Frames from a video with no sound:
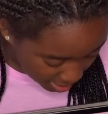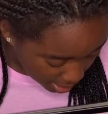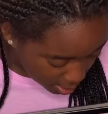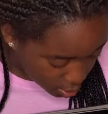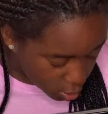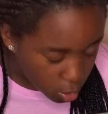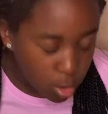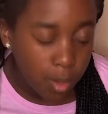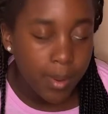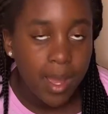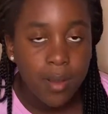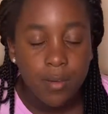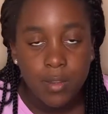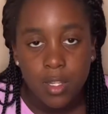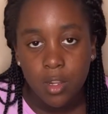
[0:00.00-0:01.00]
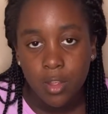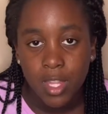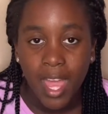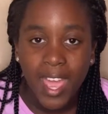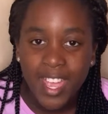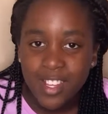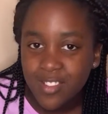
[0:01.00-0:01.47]
then I'll talk about, you know,
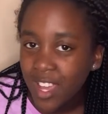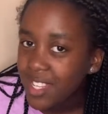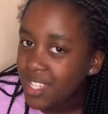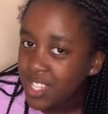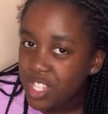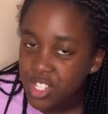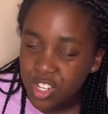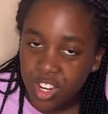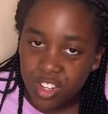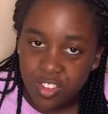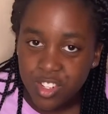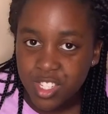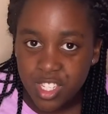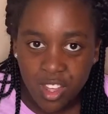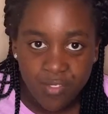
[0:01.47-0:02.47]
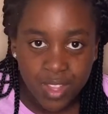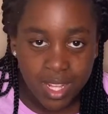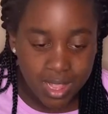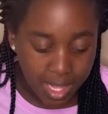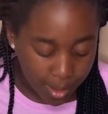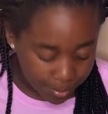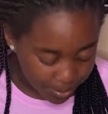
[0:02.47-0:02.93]
the age rating, the genre and stuff
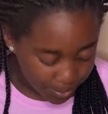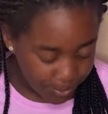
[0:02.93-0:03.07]
like that.